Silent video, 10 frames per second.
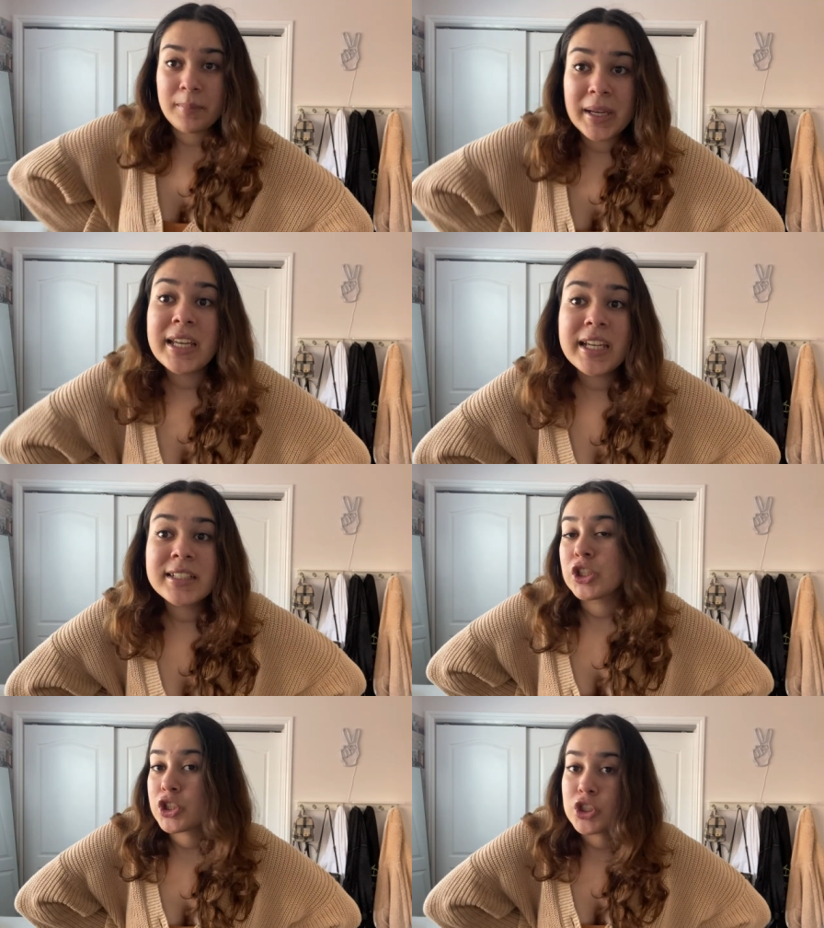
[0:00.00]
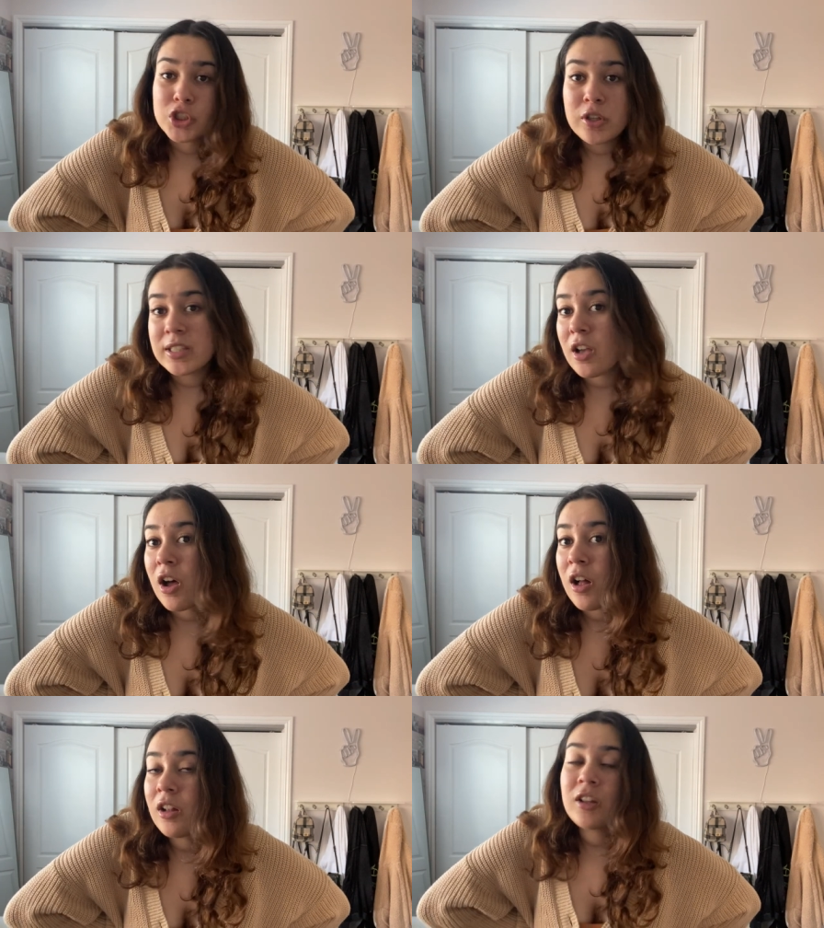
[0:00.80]
meaning to do this
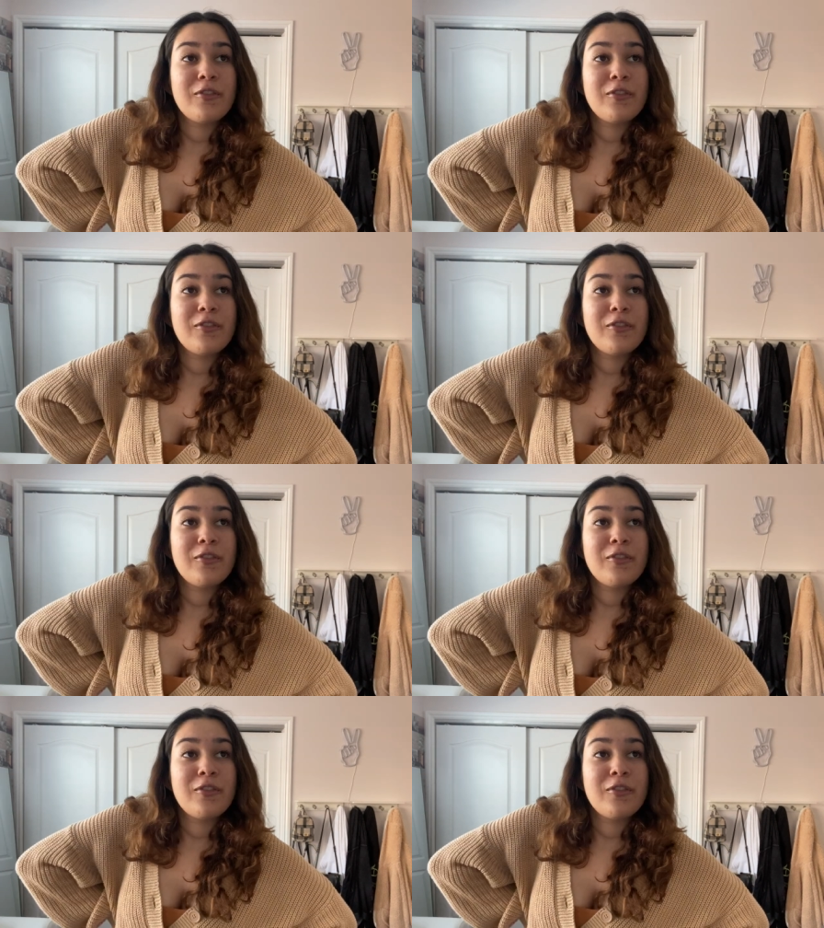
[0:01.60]
haul